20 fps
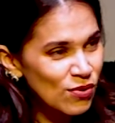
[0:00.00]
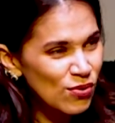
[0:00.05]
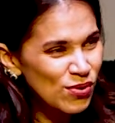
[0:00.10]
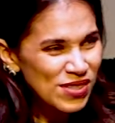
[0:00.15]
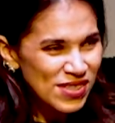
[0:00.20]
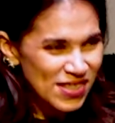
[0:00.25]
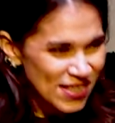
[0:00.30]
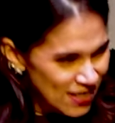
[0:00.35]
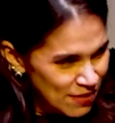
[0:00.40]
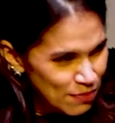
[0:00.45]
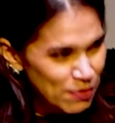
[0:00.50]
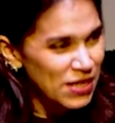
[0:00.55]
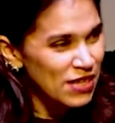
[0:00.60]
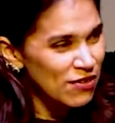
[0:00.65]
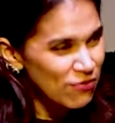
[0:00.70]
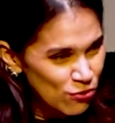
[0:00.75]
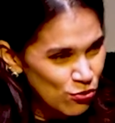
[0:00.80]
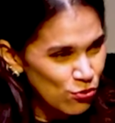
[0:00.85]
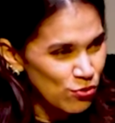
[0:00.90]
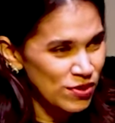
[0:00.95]
don't just
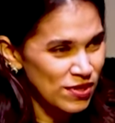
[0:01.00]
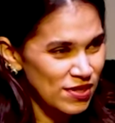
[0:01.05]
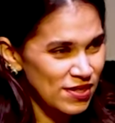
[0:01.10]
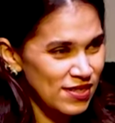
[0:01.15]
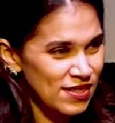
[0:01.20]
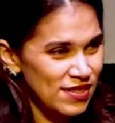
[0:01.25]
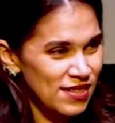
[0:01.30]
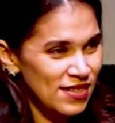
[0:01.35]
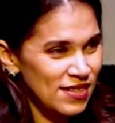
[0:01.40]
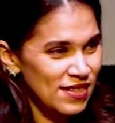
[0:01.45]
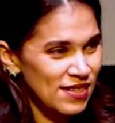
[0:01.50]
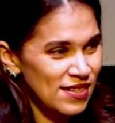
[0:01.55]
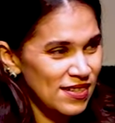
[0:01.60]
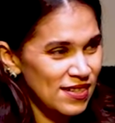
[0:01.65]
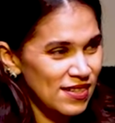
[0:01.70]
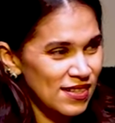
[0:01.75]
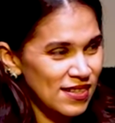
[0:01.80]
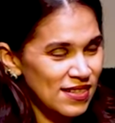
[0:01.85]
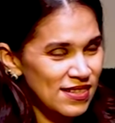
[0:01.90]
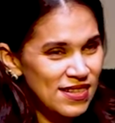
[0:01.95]
be a fool.
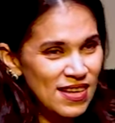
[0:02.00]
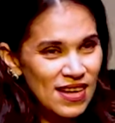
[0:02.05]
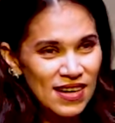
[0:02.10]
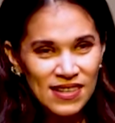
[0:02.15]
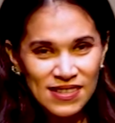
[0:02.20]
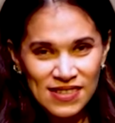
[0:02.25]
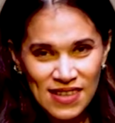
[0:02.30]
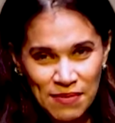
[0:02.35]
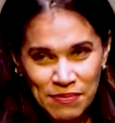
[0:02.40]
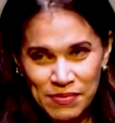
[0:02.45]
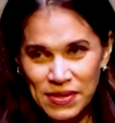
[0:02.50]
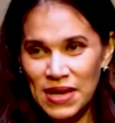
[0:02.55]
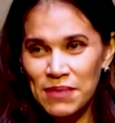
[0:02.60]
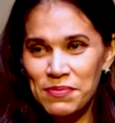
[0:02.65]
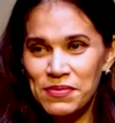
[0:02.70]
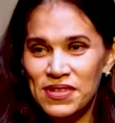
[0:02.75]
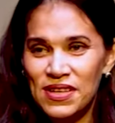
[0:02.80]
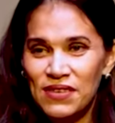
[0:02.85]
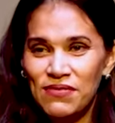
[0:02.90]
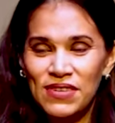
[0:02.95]
Because there are
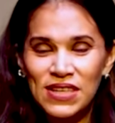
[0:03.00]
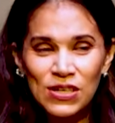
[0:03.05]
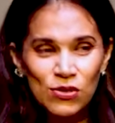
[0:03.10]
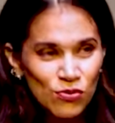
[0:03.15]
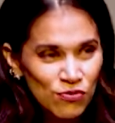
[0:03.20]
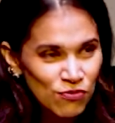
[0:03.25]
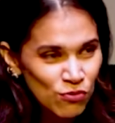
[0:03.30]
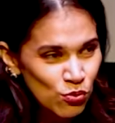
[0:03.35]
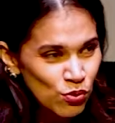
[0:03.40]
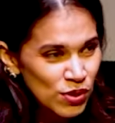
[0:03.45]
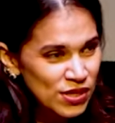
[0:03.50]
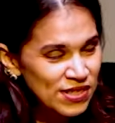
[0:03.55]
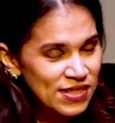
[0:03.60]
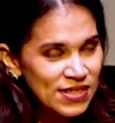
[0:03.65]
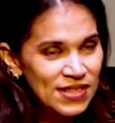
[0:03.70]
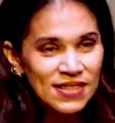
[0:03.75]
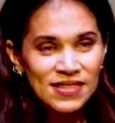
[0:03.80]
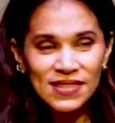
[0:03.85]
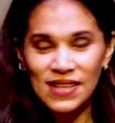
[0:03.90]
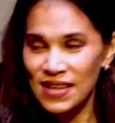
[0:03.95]
sometimes that we do foolish
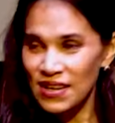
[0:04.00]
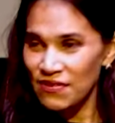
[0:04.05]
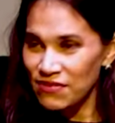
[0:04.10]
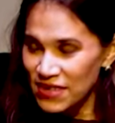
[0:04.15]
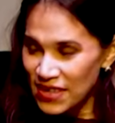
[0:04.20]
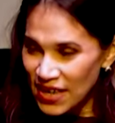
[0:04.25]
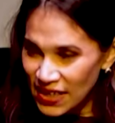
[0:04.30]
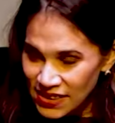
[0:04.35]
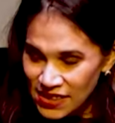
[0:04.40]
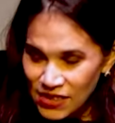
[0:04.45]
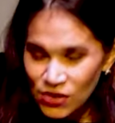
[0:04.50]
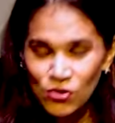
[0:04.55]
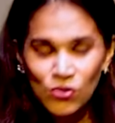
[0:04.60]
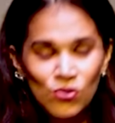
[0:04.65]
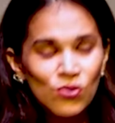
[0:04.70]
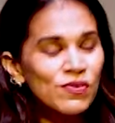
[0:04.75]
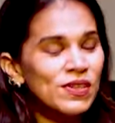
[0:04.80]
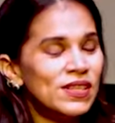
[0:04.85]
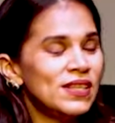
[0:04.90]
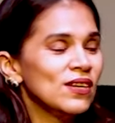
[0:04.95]
things that have nothing
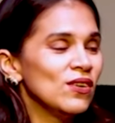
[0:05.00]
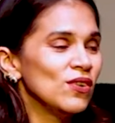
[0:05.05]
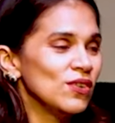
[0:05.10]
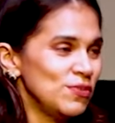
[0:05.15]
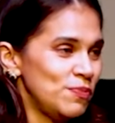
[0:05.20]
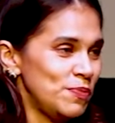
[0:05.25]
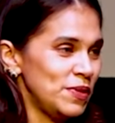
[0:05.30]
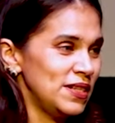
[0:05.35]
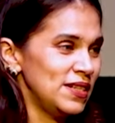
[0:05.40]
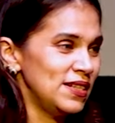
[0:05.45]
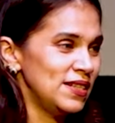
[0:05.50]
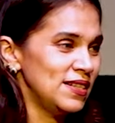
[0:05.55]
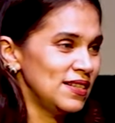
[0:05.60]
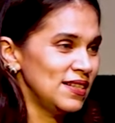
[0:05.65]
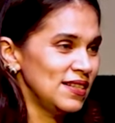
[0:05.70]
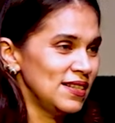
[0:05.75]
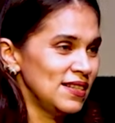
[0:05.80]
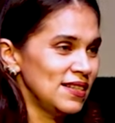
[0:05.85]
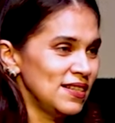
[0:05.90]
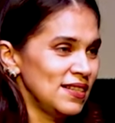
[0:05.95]
to do with the gospel.
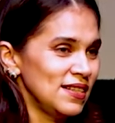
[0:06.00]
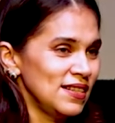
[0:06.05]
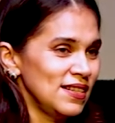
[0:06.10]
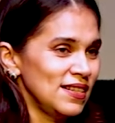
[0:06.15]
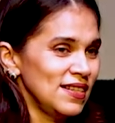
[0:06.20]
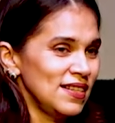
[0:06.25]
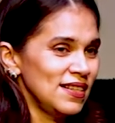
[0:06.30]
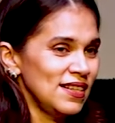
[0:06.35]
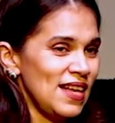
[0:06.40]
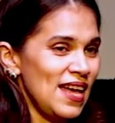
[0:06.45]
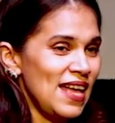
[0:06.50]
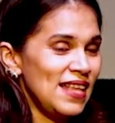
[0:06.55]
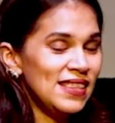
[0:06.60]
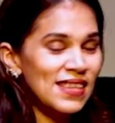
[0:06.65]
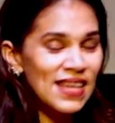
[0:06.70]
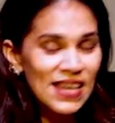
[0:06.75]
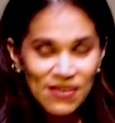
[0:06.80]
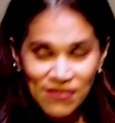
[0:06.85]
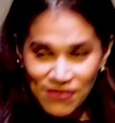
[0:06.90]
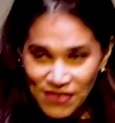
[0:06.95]

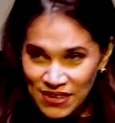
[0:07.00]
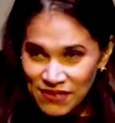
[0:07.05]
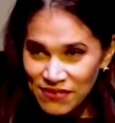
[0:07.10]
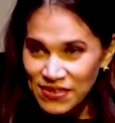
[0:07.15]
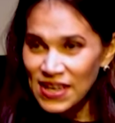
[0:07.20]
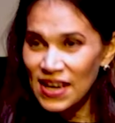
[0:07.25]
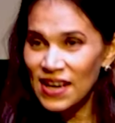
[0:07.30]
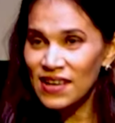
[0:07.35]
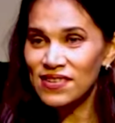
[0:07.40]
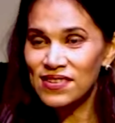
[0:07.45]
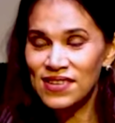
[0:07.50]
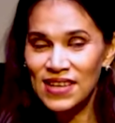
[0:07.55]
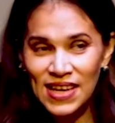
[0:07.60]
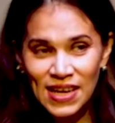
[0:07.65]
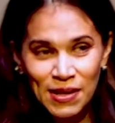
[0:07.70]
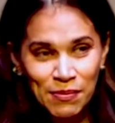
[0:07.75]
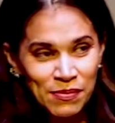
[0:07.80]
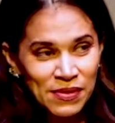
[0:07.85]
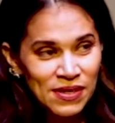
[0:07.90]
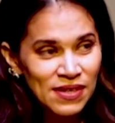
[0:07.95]
And then when we are
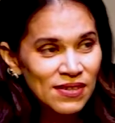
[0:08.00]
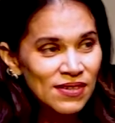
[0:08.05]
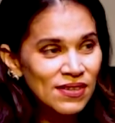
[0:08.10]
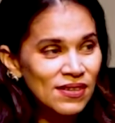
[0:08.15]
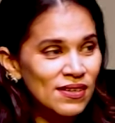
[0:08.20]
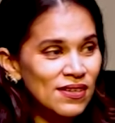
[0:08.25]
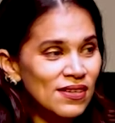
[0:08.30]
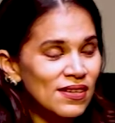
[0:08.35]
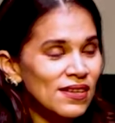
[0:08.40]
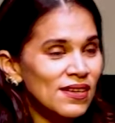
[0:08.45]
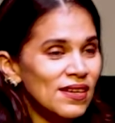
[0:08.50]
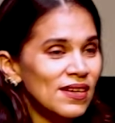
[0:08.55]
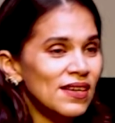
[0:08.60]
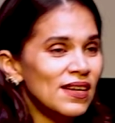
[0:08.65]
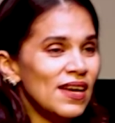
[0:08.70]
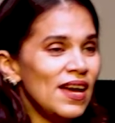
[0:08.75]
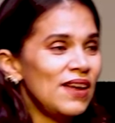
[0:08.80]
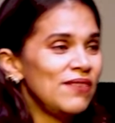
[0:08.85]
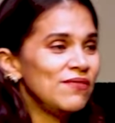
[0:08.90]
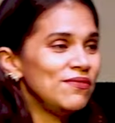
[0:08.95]
shamed
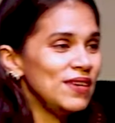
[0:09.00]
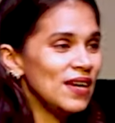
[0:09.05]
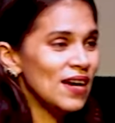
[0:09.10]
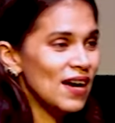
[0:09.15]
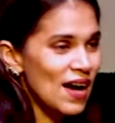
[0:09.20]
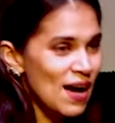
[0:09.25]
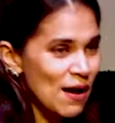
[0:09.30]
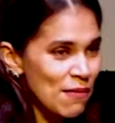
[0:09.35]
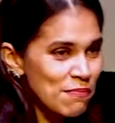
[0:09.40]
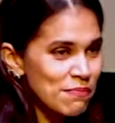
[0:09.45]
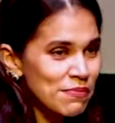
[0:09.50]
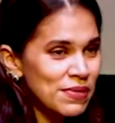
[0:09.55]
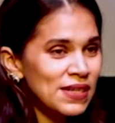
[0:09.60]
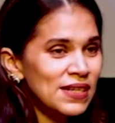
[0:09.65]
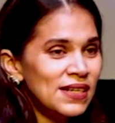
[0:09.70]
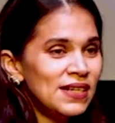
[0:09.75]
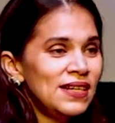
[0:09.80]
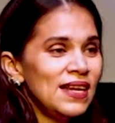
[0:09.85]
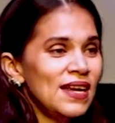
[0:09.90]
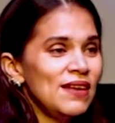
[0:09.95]
and we are
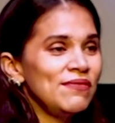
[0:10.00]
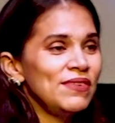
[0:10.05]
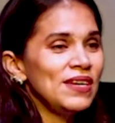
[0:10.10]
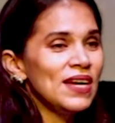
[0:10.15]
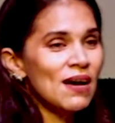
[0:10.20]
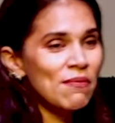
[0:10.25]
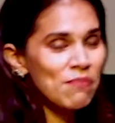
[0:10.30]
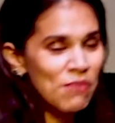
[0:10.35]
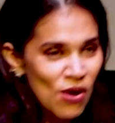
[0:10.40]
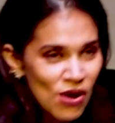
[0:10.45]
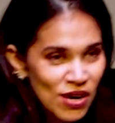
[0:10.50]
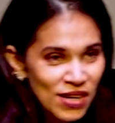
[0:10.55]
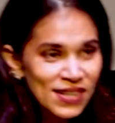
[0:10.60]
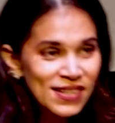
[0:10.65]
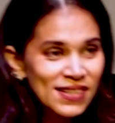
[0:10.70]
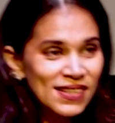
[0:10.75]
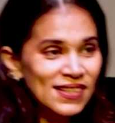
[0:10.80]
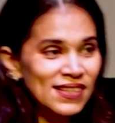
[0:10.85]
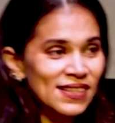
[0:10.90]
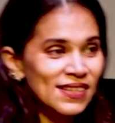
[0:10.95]
humbled and we are
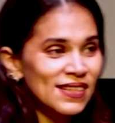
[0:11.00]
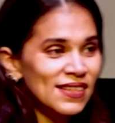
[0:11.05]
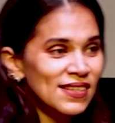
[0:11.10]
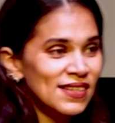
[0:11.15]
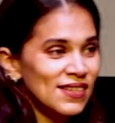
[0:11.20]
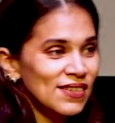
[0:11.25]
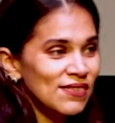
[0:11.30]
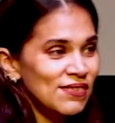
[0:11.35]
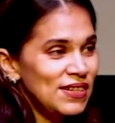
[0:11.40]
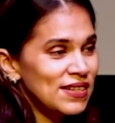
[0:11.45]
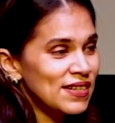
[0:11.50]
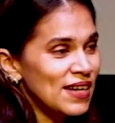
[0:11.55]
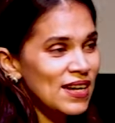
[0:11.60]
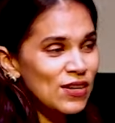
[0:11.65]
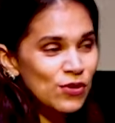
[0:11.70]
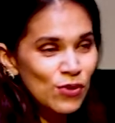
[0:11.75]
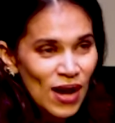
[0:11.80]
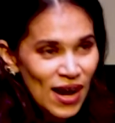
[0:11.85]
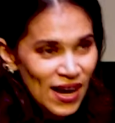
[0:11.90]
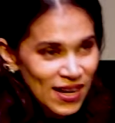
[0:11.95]
mocked, we
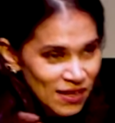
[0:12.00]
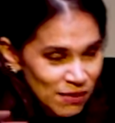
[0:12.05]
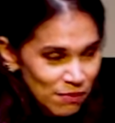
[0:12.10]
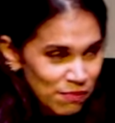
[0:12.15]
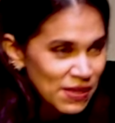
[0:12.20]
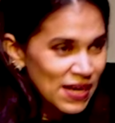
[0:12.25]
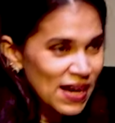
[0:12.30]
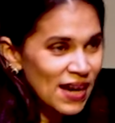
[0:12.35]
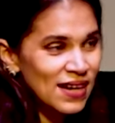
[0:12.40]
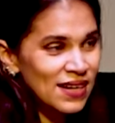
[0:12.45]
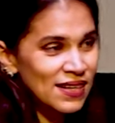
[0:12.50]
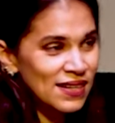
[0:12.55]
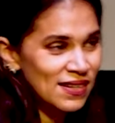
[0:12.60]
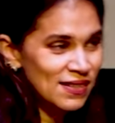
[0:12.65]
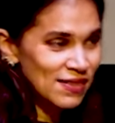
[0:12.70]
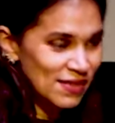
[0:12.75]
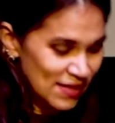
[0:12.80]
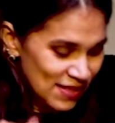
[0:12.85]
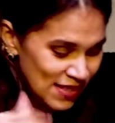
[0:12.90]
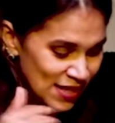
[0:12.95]
try to hide
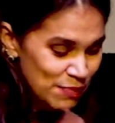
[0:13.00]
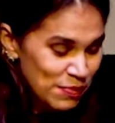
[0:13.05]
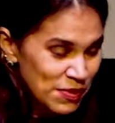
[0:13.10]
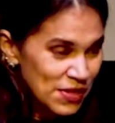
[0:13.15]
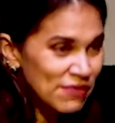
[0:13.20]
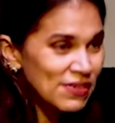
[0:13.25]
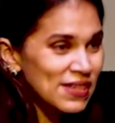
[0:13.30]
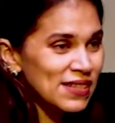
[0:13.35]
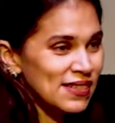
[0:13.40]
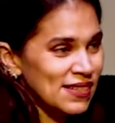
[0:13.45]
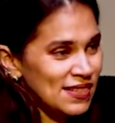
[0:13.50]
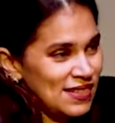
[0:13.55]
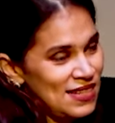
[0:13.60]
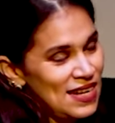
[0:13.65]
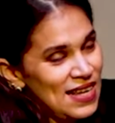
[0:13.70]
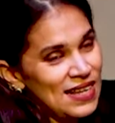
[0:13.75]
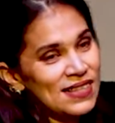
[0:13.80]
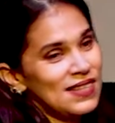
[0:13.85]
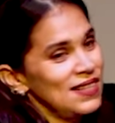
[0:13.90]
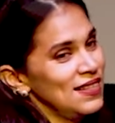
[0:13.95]
behind scripture
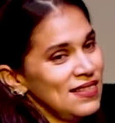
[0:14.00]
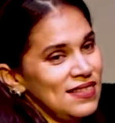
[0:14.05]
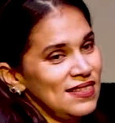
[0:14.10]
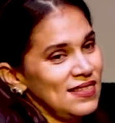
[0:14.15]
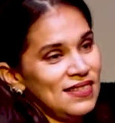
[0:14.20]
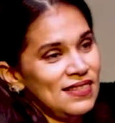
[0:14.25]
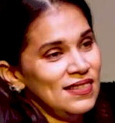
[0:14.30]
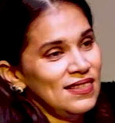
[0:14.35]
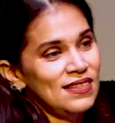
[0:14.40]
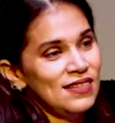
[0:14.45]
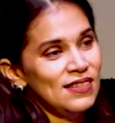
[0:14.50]
verses like this.